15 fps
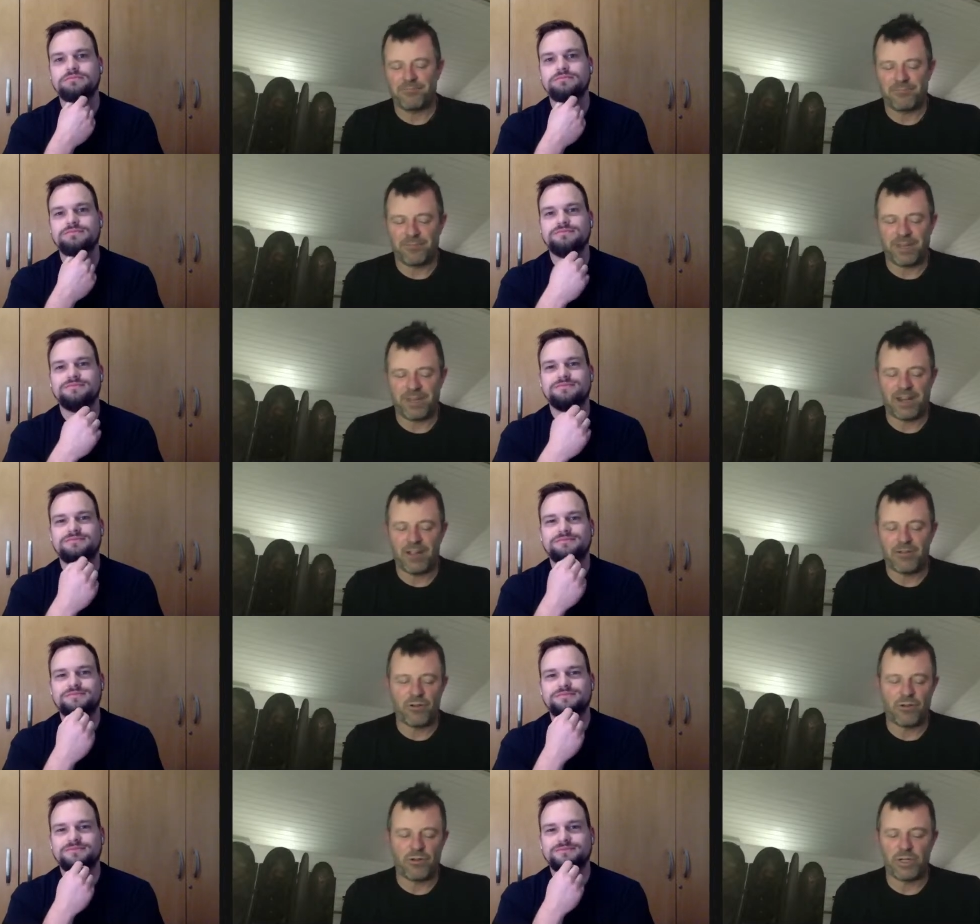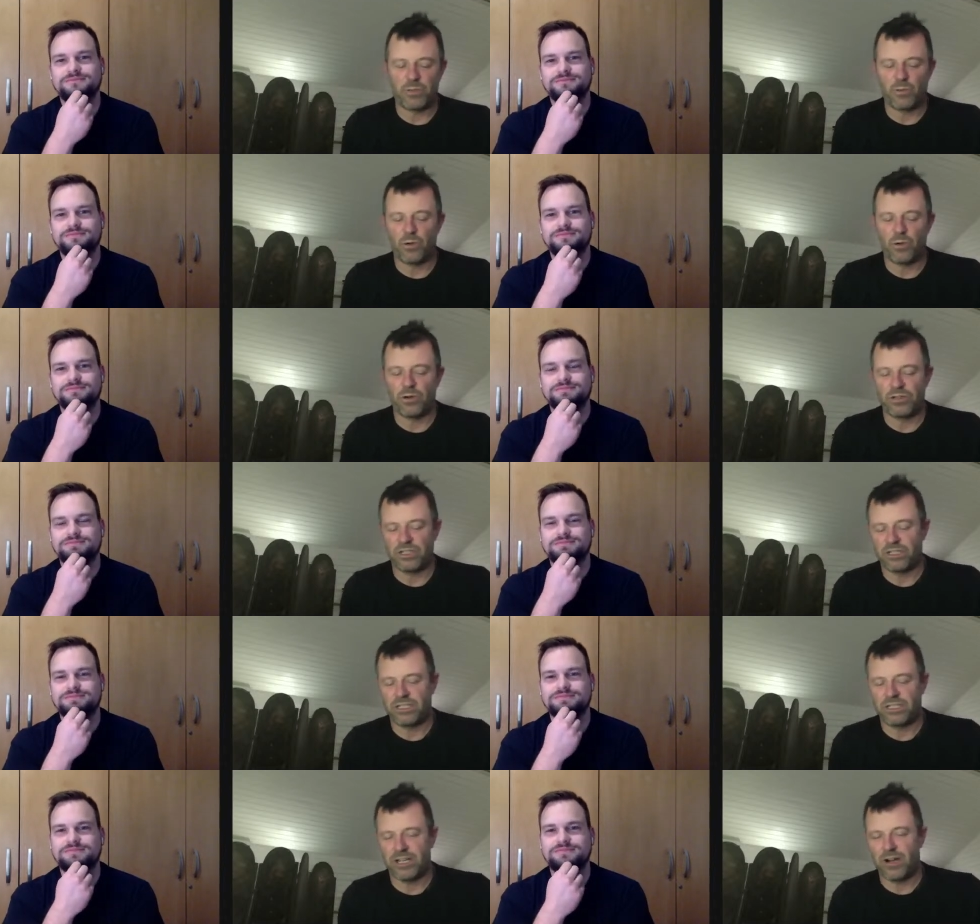Speaker 1: you know, Chris Ward
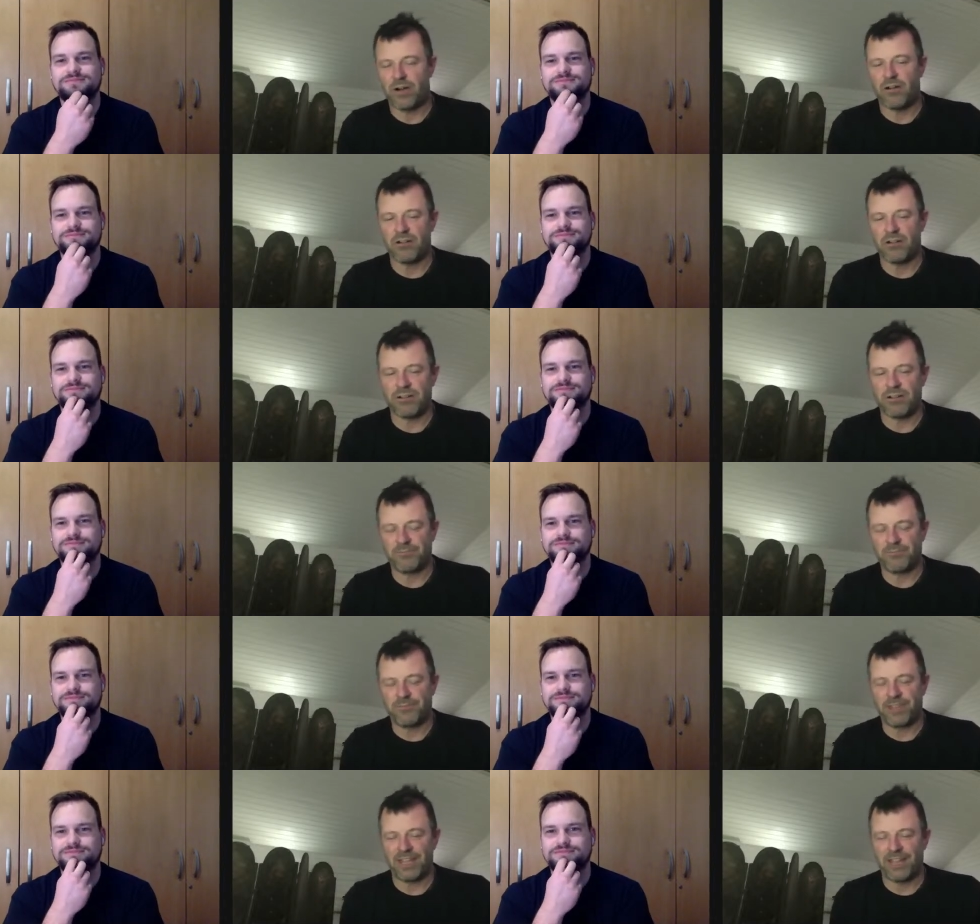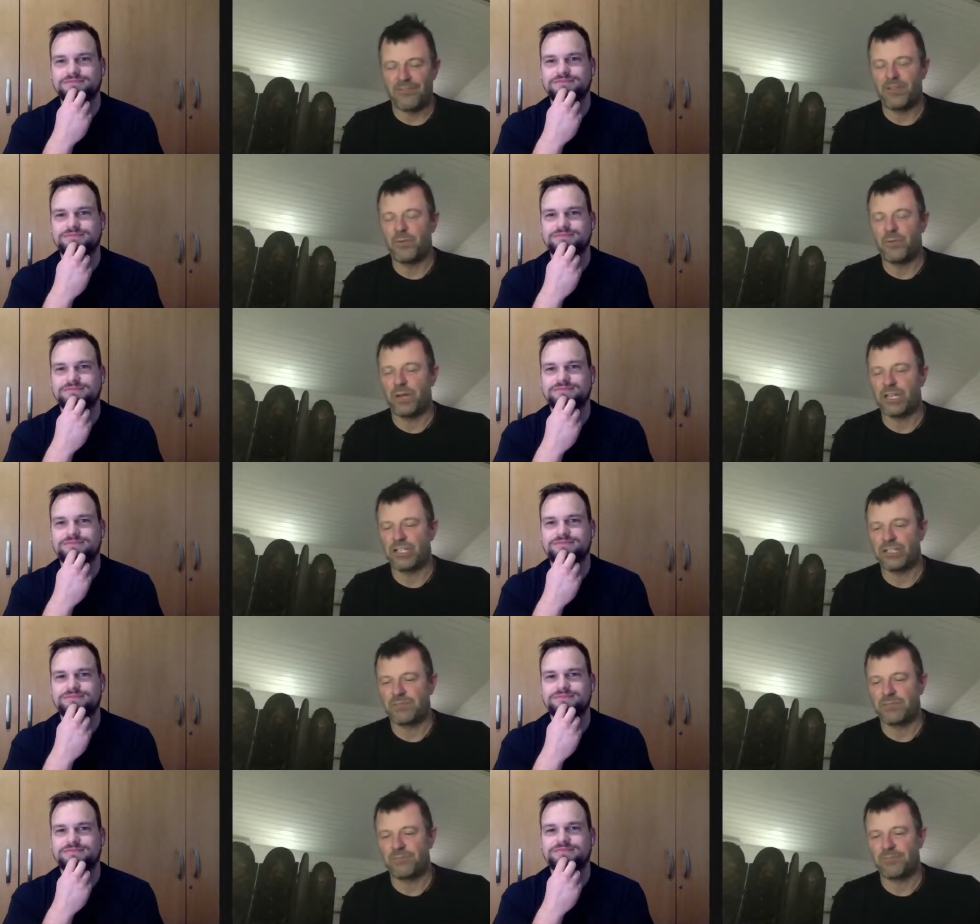dark if you wished.